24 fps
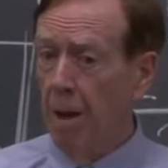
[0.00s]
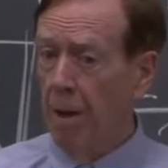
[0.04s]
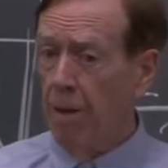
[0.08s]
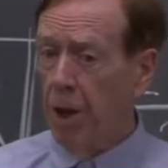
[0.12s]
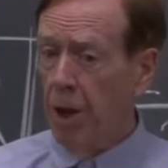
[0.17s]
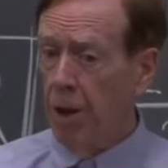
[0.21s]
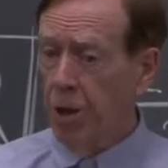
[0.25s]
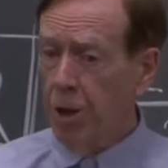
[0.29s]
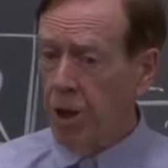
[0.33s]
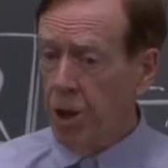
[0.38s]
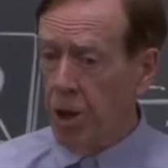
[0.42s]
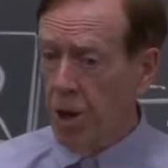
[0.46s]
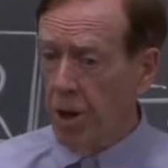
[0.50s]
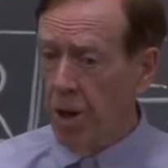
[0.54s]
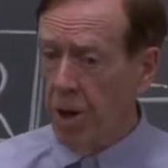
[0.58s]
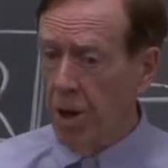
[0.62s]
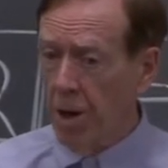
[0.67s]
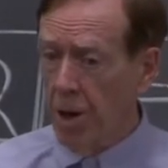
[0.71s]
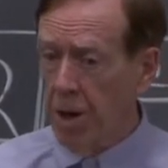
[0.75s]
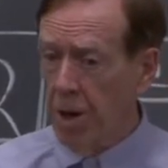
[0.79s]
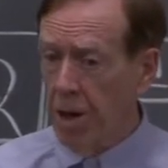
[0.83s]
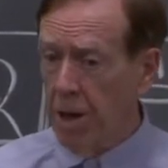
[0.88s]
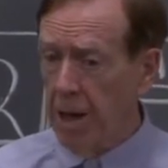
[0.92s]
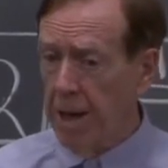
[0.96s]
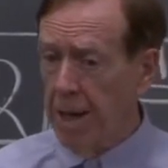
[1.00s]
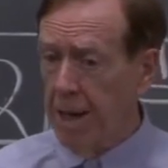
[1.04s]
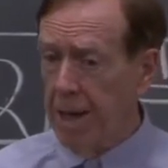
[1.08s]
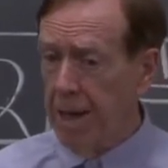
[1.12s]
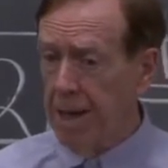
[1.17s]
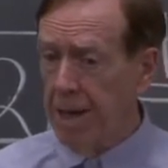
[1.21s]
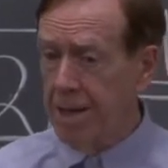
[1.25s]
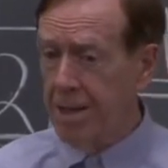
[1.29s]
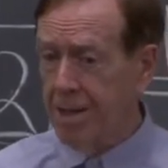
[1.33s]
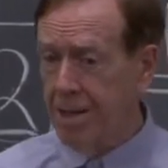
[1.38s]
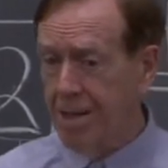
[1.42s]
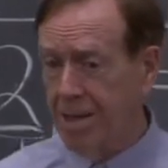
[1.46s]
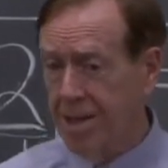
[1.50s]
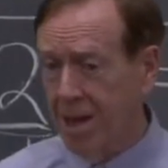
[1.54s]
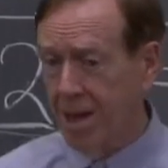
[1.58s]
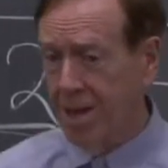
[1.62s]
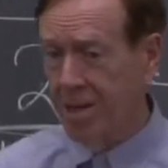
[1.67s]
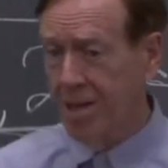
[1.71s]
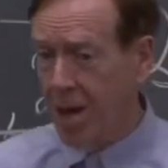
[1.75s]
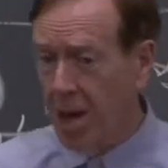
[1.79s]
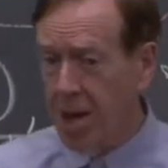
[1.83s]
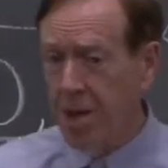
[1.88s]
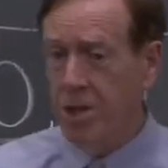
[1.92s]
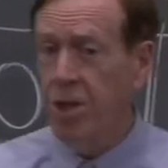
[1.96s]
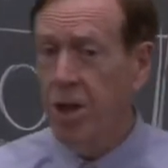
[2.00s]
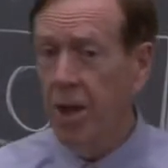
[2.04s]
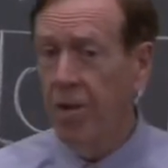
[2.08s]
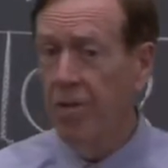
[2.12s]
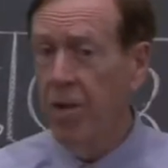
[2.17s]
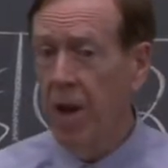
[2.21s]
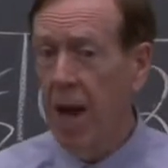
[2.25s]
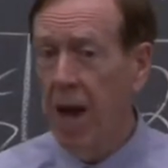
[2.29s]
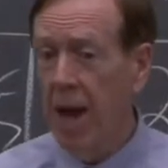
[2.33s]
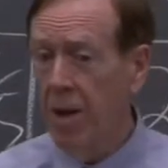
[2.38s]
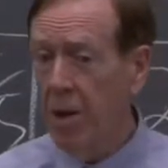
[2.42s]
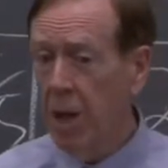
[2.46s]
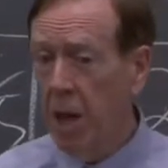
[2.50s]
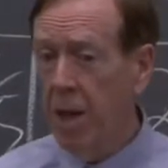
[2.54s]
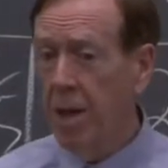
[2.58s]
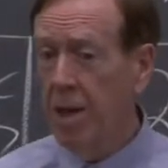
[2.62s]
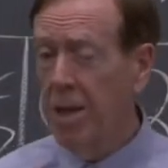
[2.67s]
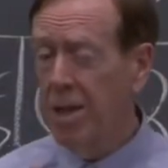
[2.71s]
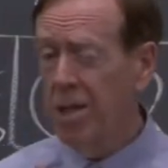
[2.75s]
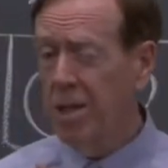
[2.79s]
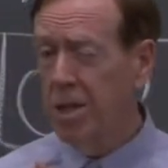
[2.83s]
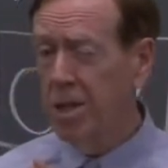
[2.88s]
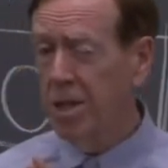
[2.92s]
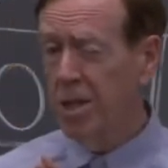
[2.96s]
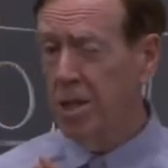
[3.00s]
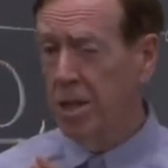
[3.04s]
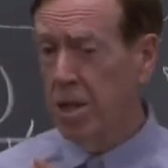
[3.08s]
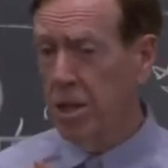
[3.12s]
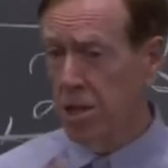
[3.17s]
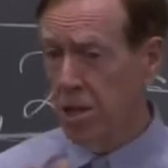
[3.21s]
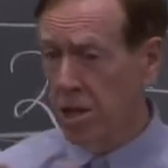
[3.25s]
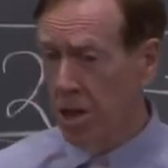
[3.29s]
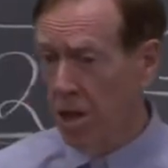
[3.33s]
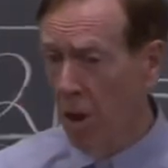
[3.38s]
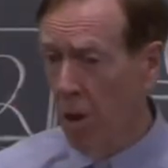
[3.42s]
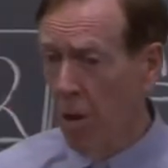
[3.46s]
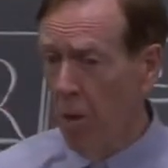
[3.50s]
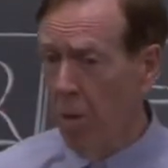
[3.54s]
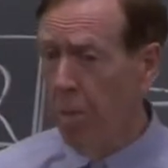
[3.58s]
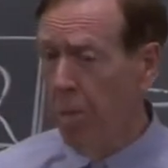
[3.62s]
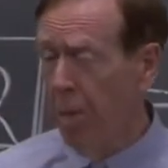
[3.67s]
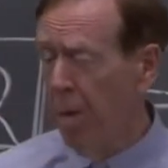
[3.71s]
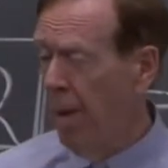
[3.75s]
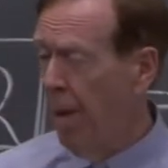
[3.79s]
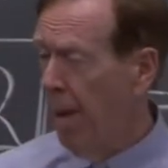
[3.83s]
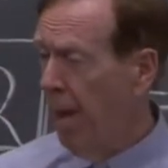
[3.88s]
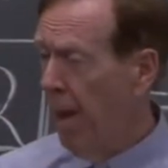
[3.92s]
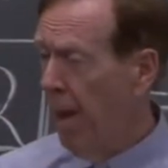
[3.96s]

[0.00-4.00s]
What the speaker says: The third is a touch of calculus, the slope.